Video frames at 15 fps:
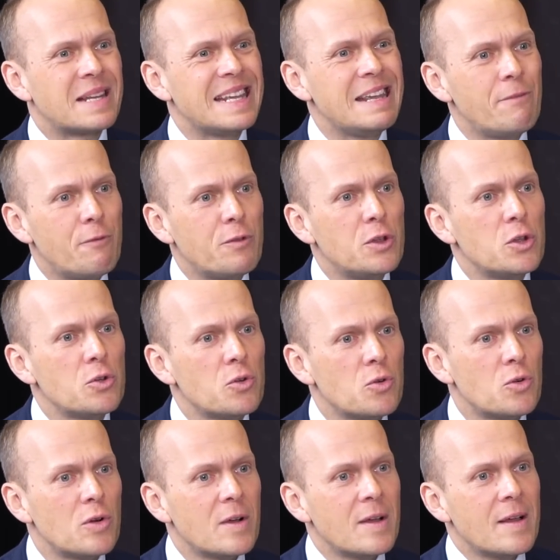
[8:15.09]
if
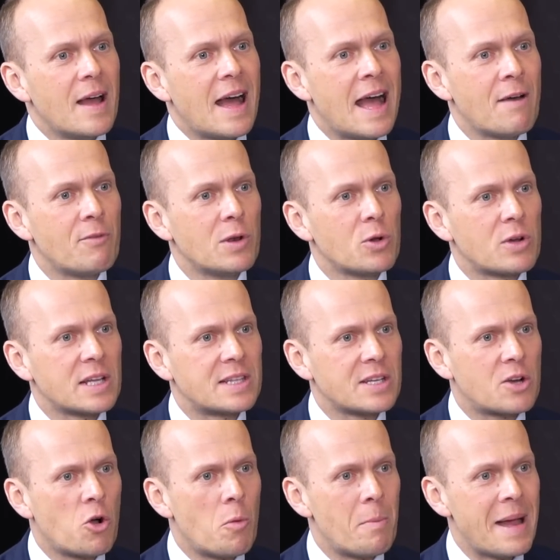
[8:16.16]
you have a look at the
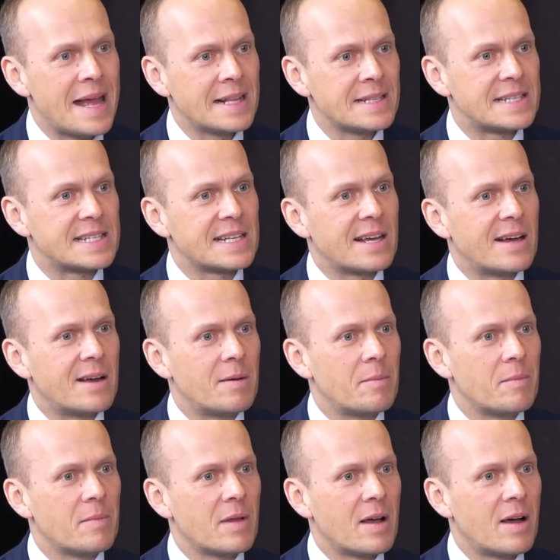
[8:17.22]
comments
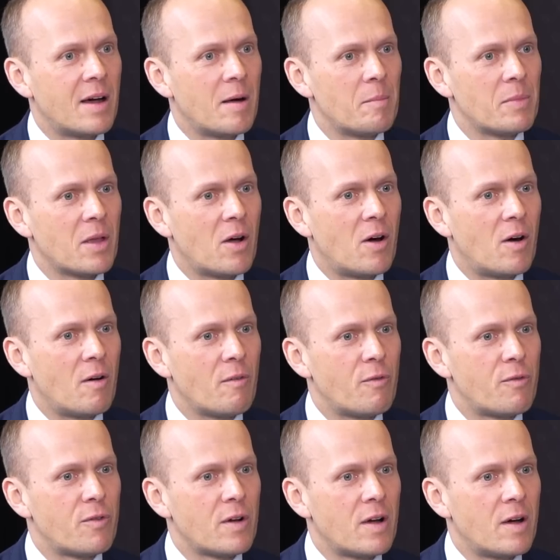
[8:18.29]
of